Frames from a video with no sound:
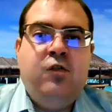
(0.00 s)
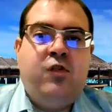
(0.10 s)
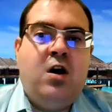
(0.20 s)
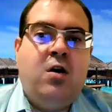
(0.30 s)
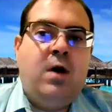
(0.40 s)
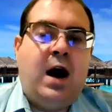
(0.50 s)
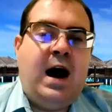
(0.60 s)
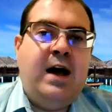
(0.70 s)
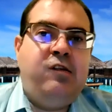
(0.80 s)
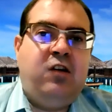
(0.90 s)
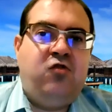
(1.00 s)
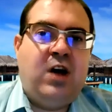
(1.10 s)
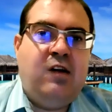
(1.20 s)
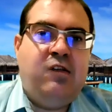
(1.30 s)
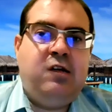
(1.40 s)
So I
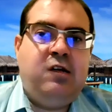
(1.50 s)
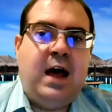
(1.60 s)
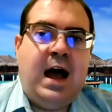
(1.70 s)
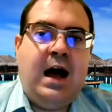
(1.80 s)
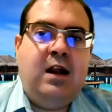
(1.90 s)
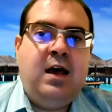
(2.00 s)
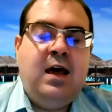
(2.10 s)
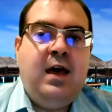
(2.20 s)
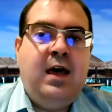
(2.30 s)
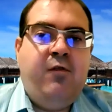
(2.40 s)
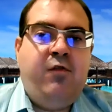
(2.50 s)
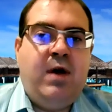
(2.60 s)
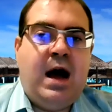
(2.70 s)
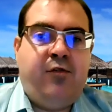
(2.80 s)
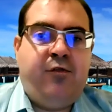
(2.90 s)
suggest that if
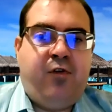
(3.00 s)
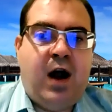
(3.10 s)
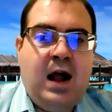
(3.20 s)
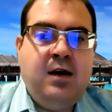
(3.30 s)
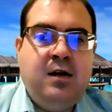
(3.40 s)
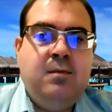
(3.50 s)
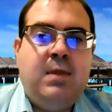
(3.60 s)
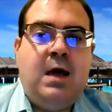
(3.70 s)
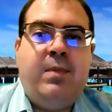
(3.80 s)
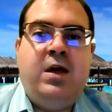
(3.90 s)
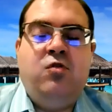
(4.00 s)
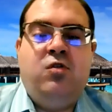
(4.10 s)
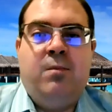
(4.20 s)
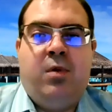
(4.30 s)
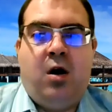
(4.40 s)
you have a friend, maybe you
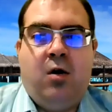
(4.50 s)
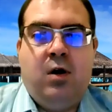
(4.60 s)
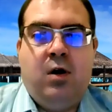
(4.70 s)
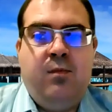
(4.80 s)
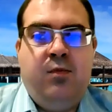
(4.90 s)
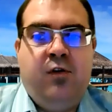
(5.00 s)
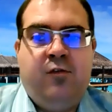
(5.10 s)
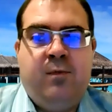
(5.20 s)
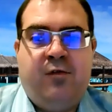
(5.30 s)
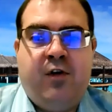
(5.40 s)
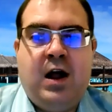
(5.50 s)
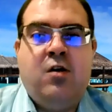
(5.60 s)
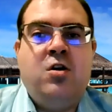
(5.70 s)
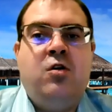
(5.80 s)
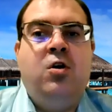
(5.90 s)
can borrow a computer from a friend,
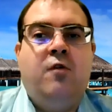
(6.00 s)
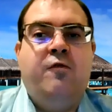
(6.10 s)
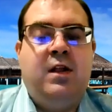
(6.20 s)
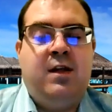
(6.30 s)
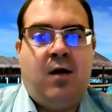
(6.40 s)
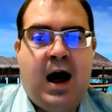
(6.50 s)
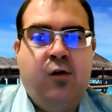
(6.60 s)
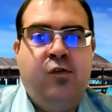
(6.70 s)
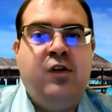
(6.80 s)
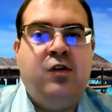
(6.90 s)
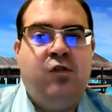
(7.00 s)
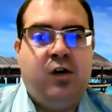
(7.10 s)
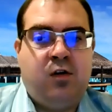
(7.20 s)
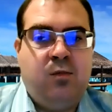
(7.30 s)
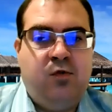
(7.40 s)
or you can go over to their house and use
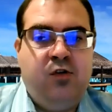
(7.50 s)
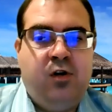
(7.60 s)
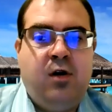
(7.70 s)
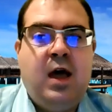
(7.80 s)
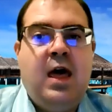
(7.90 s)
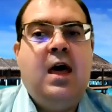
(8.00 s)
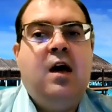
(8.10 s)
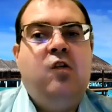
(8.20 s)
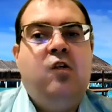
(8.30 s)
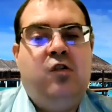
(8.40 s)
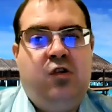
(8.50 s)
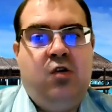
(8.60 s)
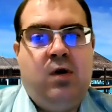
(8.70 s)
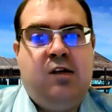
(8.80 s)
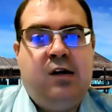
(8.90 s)
their computer to
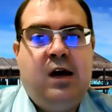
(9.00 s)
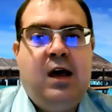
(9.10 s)
do it.